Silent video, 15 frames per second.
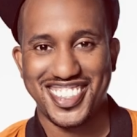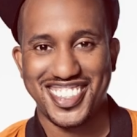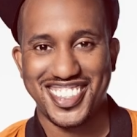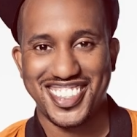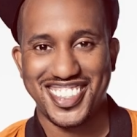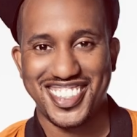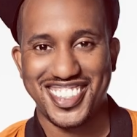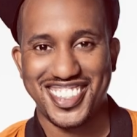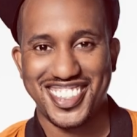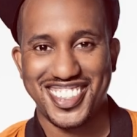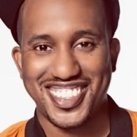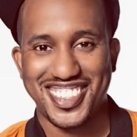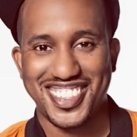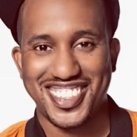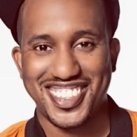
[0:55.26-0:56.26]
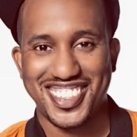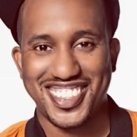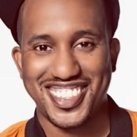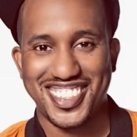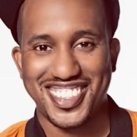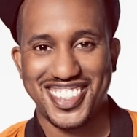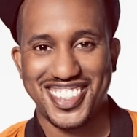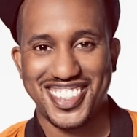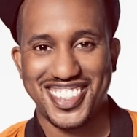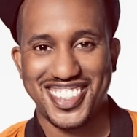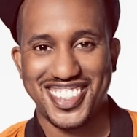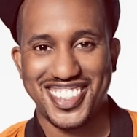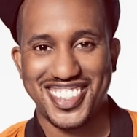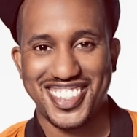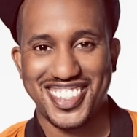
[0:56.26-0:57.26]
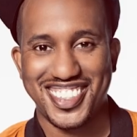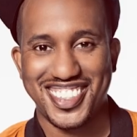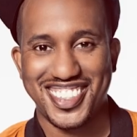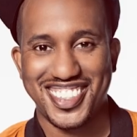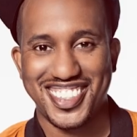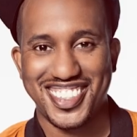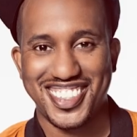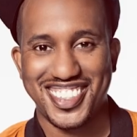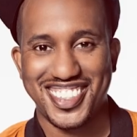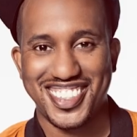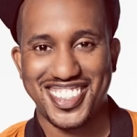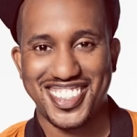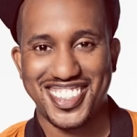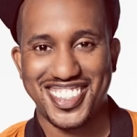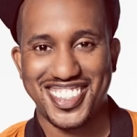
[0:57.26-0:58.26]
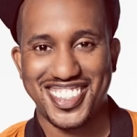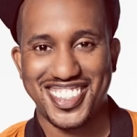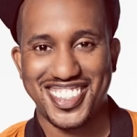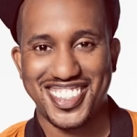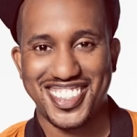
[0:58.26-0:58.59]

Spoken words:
(not speaking)